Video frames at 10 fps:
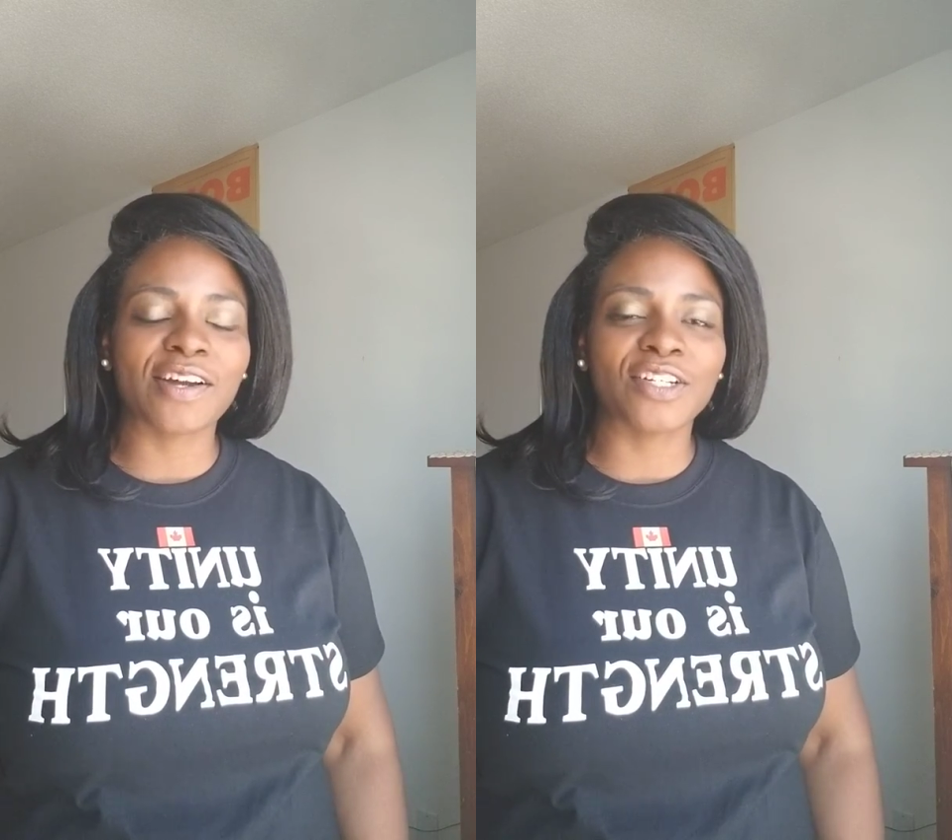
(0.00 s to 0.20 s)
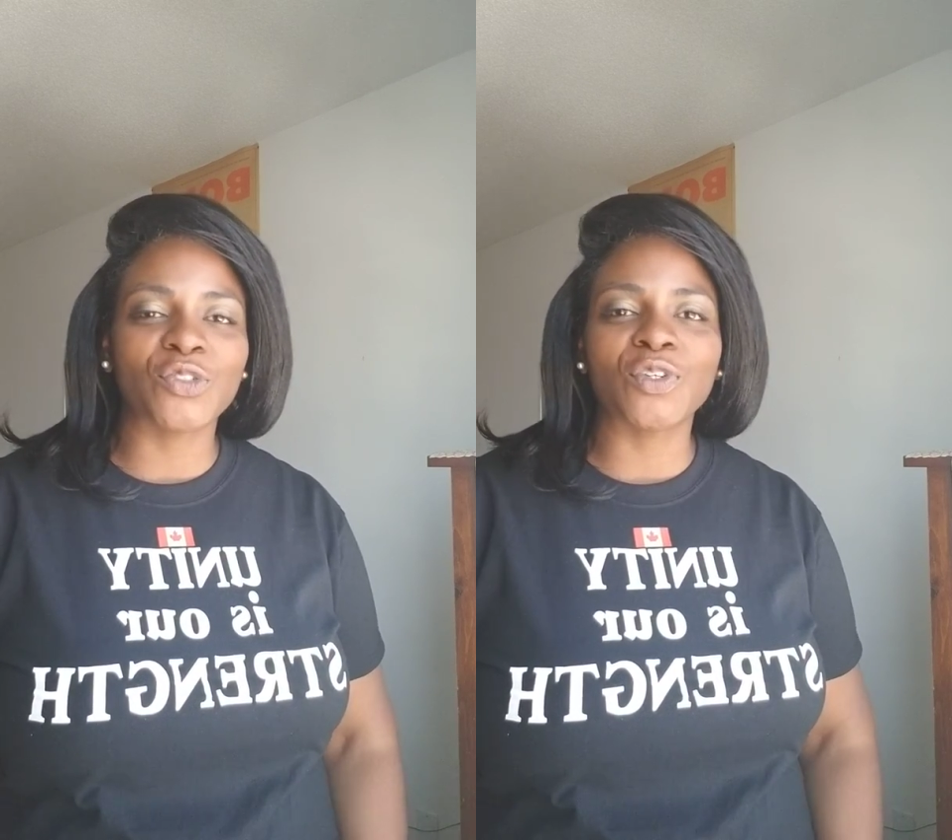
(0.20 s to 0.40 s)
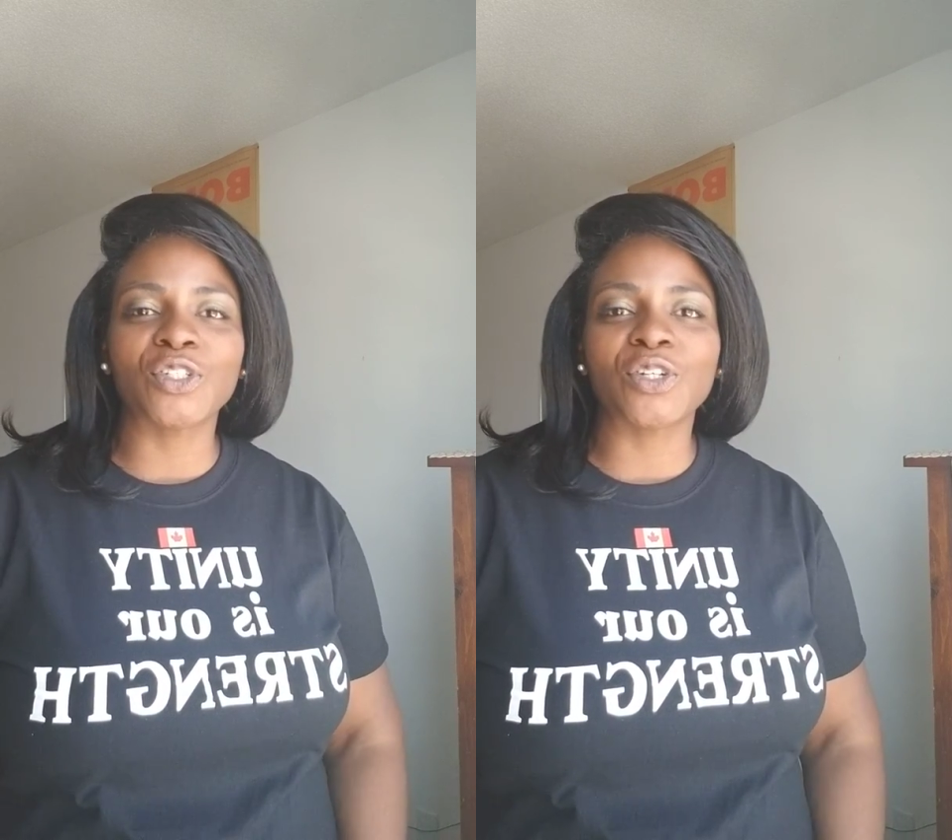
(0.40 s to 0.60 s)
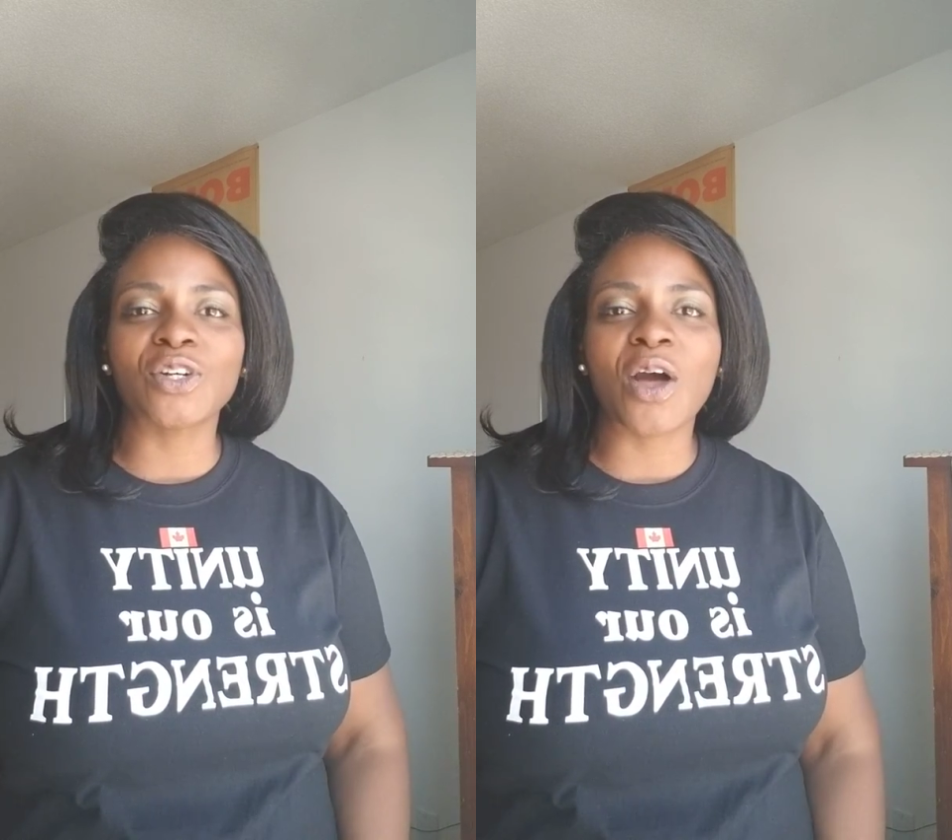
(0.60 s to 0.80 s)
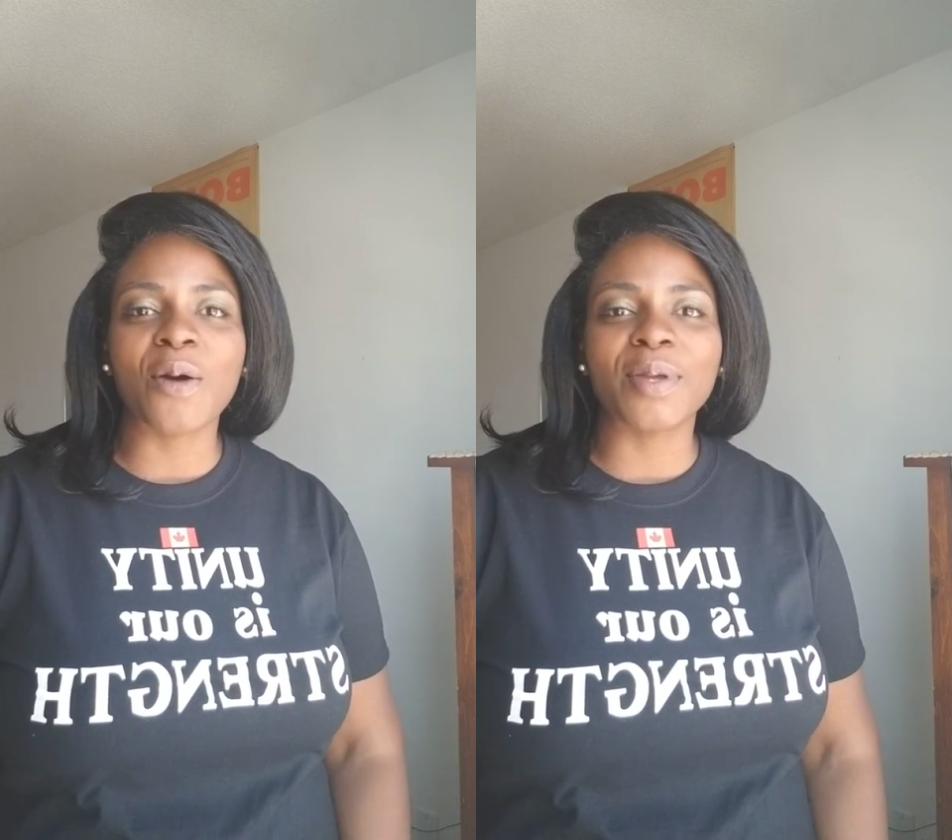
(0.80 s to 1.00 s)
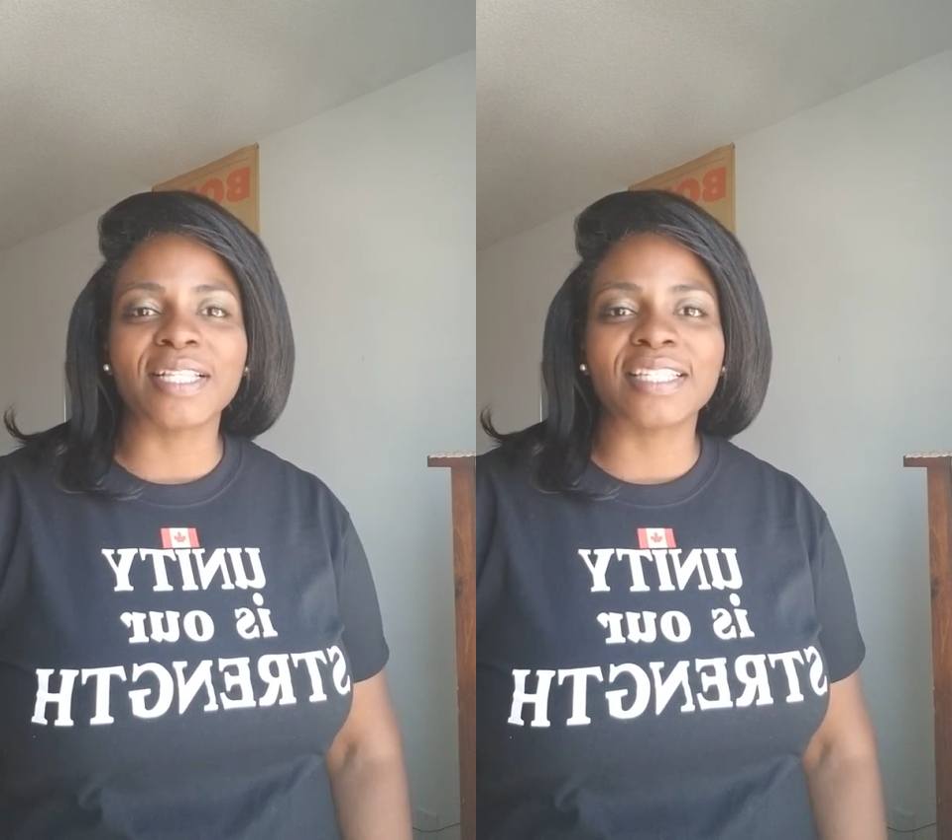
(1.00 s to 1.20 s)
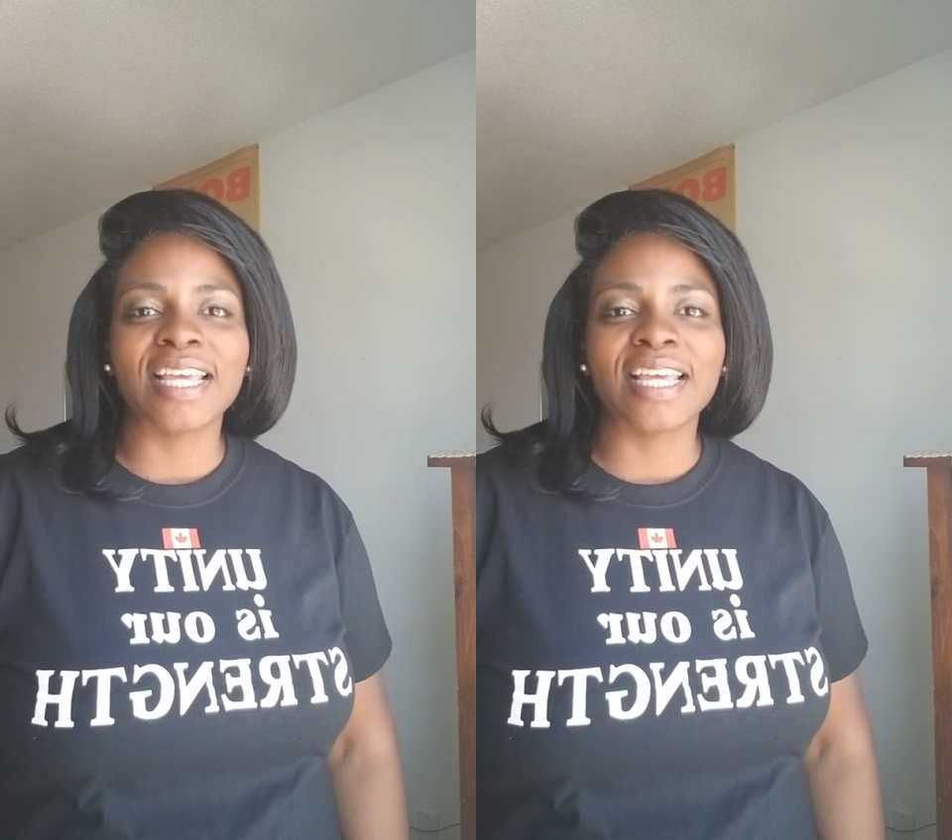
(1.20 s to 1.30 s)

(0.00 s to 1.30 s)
controversial comments,